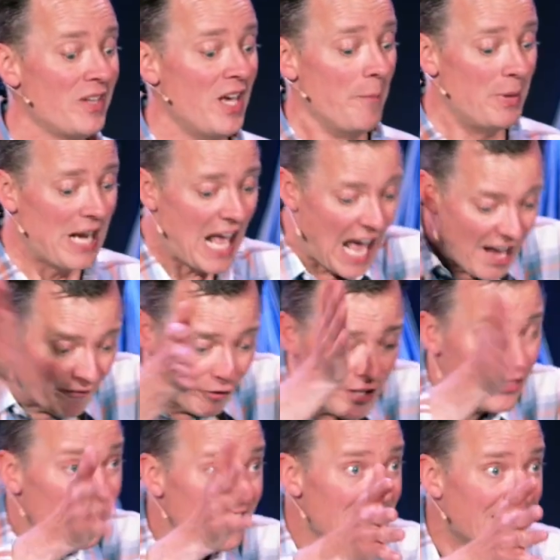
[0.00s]
but
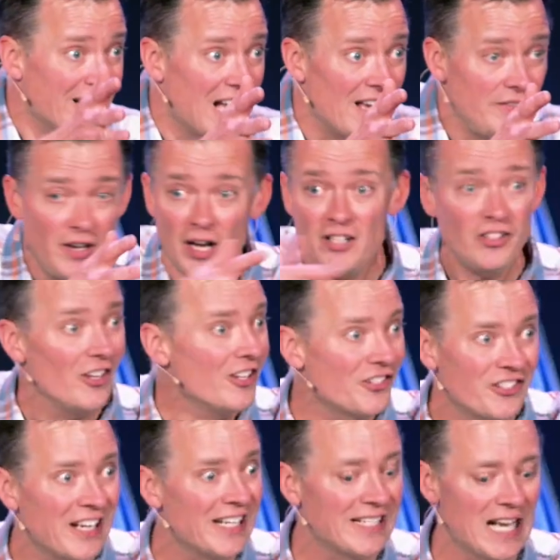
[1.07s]
everything that God does,
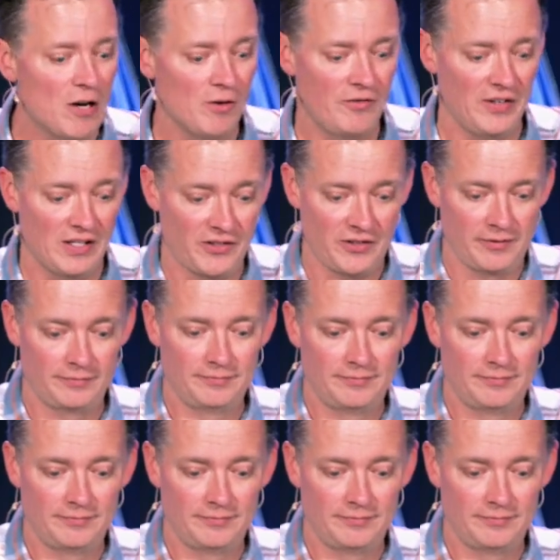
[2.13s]
Satan counterfeits.